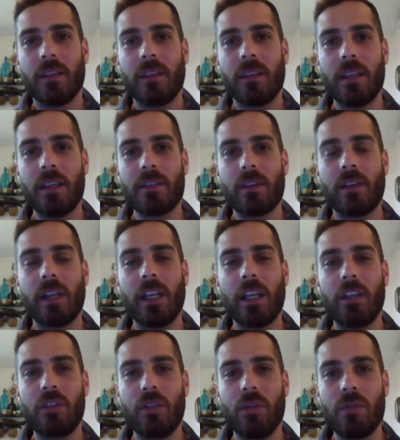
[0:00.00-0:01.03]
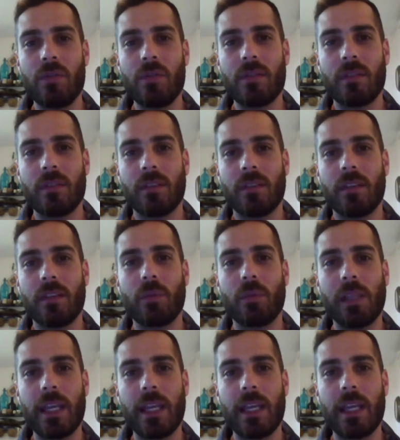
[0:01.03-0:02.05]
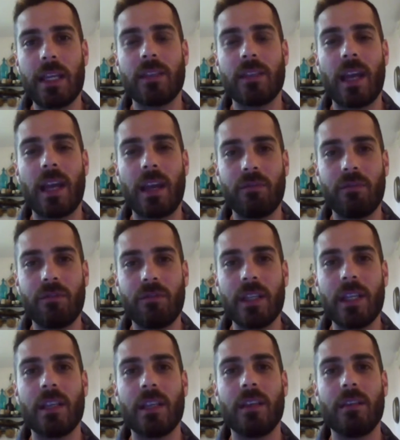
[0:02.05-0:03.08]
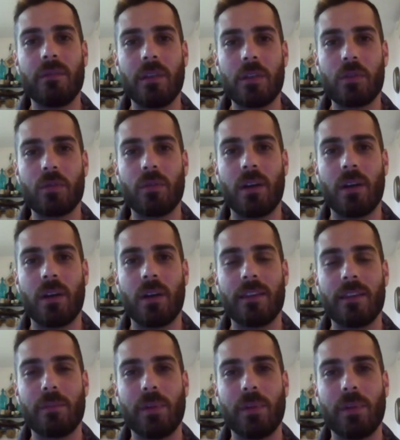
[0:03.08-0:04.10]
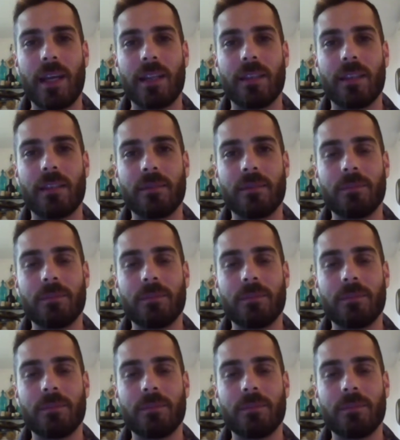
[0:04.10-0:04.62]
these are issues that relate to every individual on the planet.